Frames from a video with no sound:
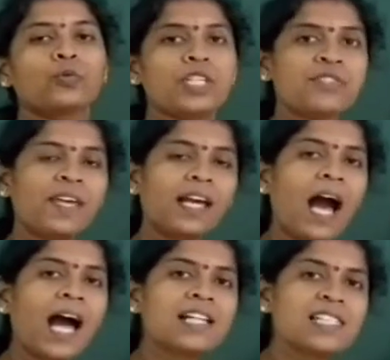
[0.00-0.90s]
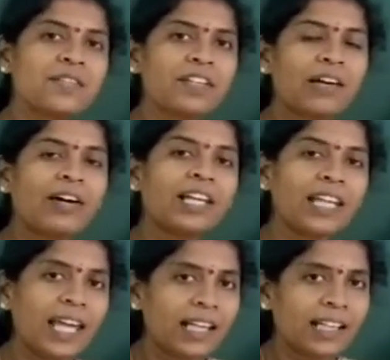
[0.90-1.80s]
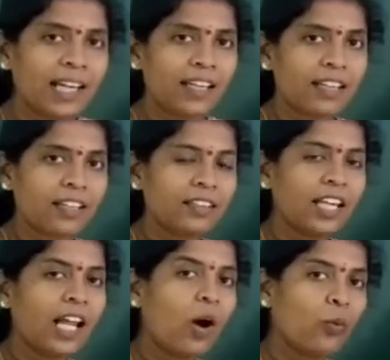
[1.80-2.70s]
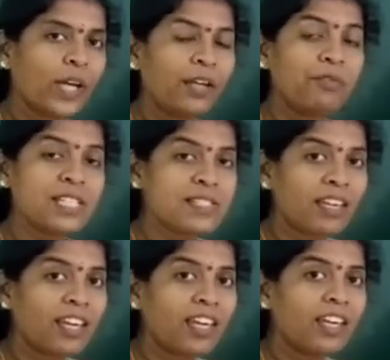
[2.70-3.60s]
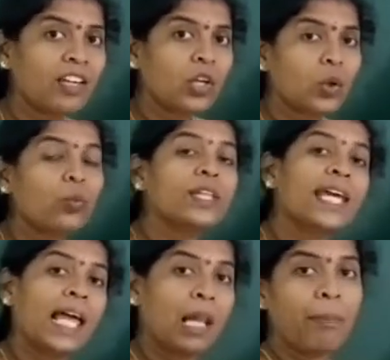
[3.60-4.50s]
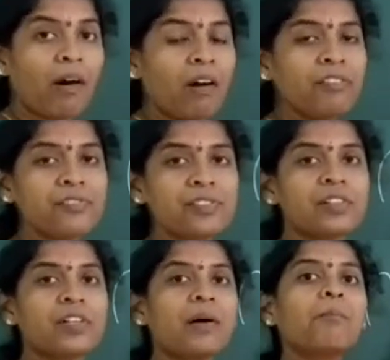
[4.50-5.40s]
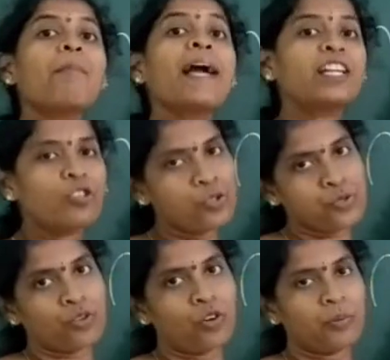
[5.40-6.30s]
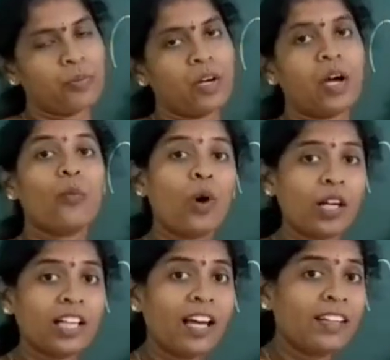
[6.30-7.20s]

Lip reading: which we can't see with our naked eye. Then how can we see? With the help of microscope. What are